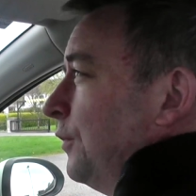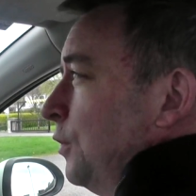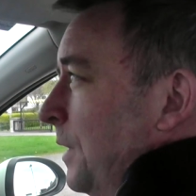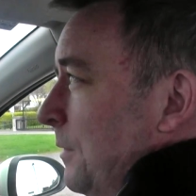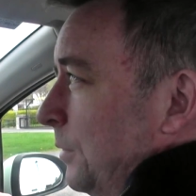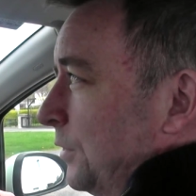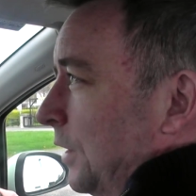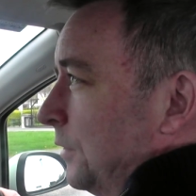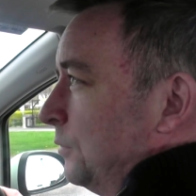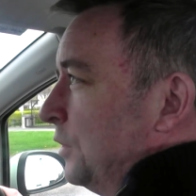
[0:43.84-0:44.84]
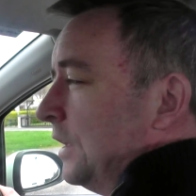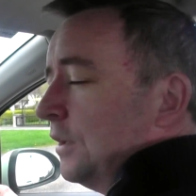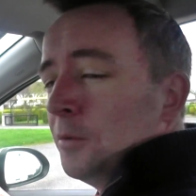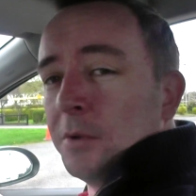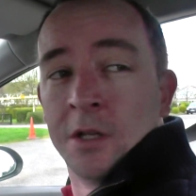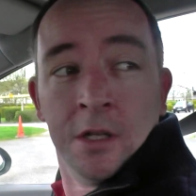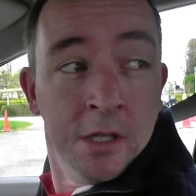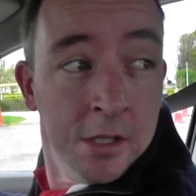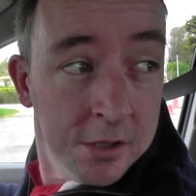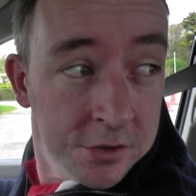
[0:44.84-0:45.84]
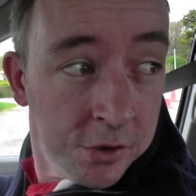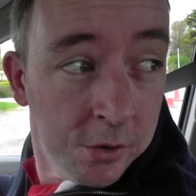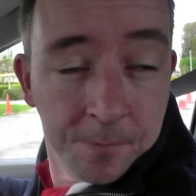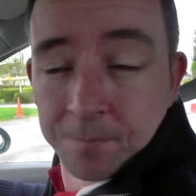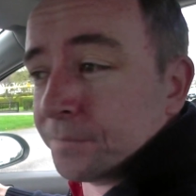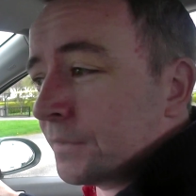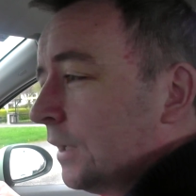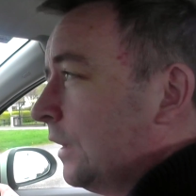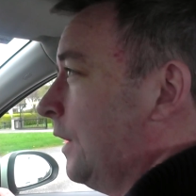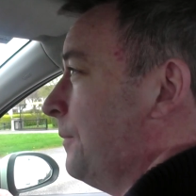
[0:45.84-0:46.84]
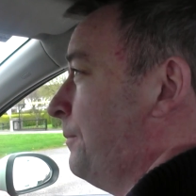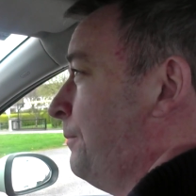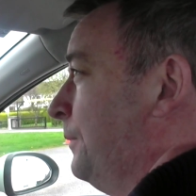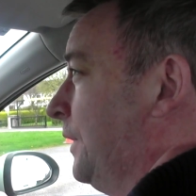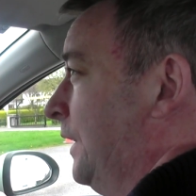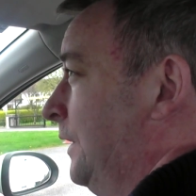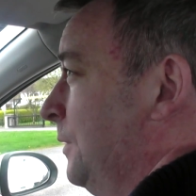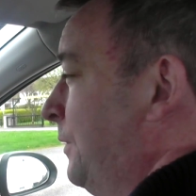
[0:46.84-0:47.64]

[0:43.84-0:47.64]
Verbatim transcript: a few people, but nothing really near me. So get a little